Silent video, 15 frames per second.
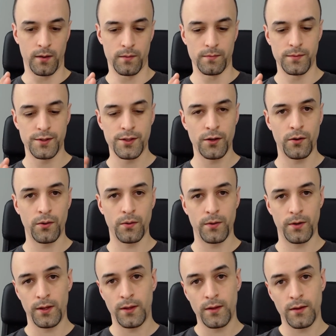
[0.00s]
So
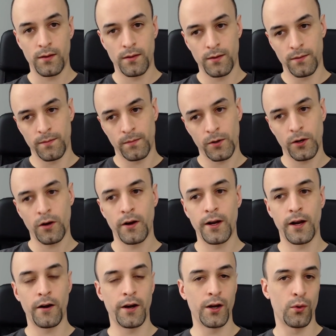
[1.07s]
in the current
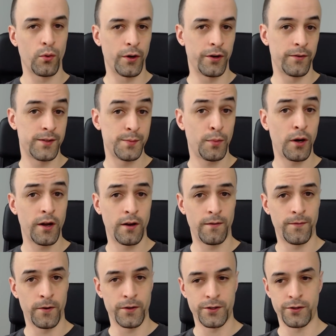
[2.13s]
area where you spawn in
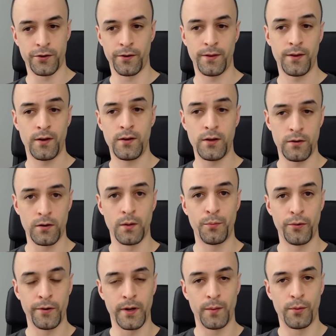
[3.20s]
First Earth, the deer are
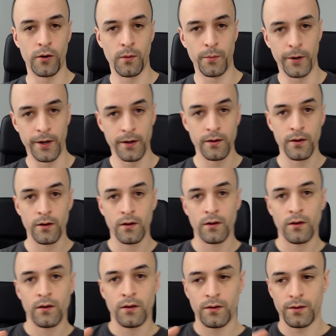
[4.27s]
pretty appropriate
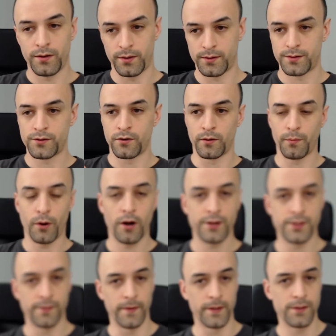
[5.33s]
in certain
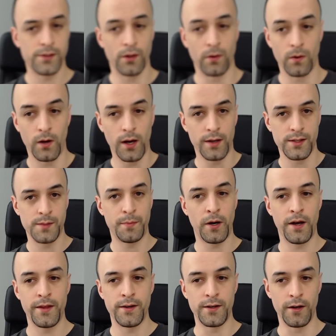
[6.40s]
parts of it. So I'll
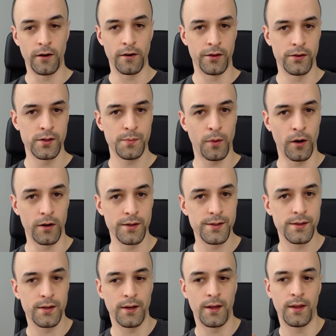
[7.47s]
spawn the deer in those
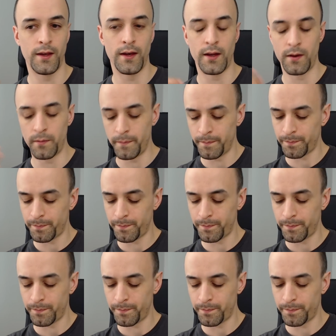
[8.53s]
parts, and then